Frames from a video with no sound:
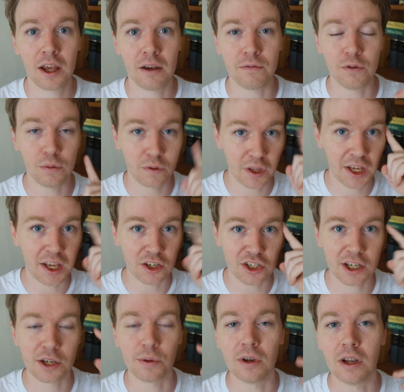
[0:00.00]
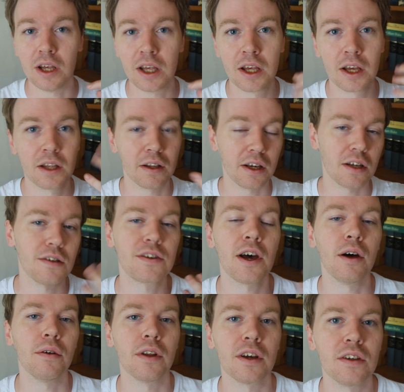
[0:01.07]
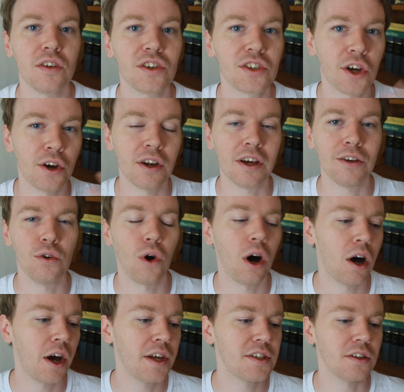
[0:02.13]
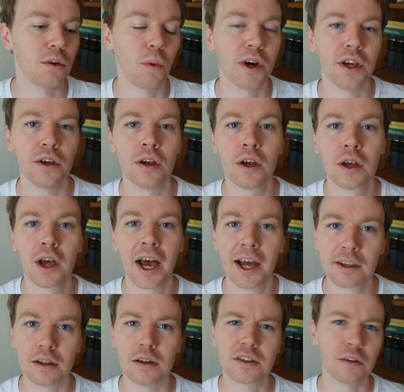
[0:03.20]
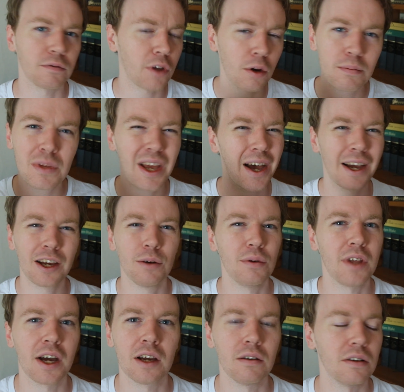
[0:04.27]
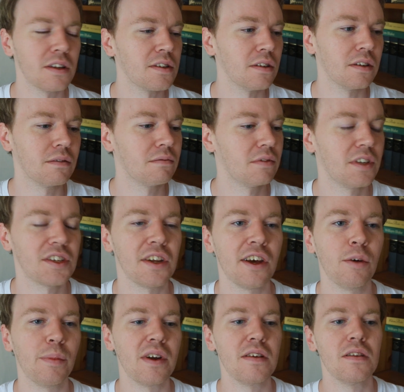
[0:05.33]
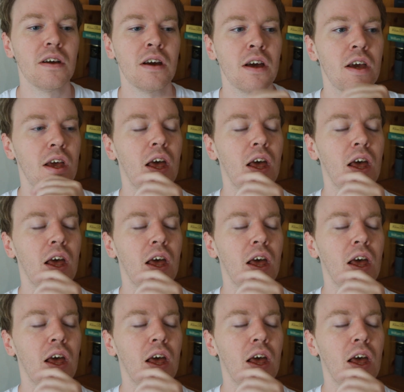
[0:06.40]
If you think it genuinely, they can tell. They can discern it in your eyes and the way you handle yourself. Don't meet anger with anger. It doesn't help anything.